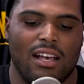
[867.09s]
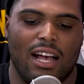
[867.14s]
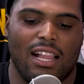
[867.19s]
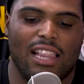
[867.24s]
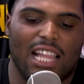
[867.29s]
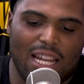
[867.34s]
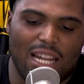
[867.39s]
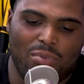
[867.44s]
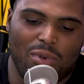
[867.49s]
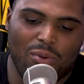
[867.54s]
a
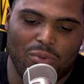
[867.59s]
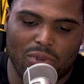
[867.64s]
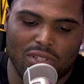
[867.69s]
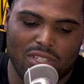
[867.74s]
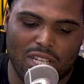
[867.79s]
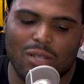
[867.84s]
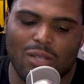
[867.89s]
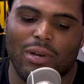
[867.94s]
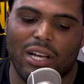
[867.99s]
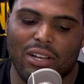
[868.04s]
lot of people
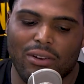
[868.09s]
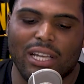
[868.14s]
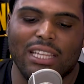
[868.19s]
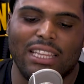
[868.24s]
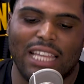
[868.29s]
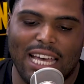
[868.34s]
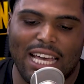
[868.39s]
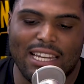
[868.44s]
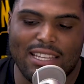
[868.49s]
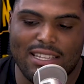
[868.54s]
want to talk about how
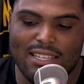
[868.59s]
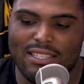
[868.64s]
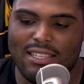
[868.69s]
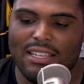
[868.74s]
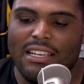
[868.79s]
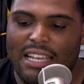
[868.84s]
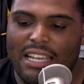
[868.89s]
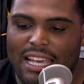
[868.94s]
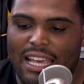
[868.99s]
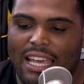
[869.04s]
great that is.